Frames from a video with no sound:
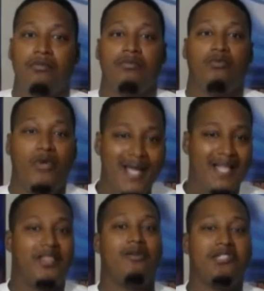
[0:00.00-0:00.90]
we got
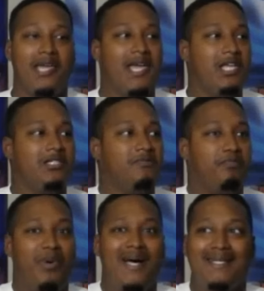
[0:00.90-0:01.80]
those games,
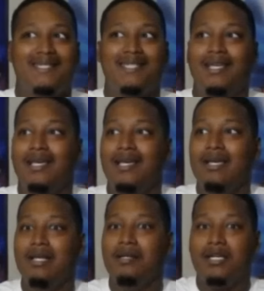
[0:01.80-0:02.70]
but
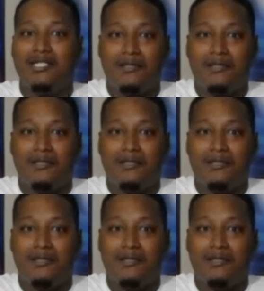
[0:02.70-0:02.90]
the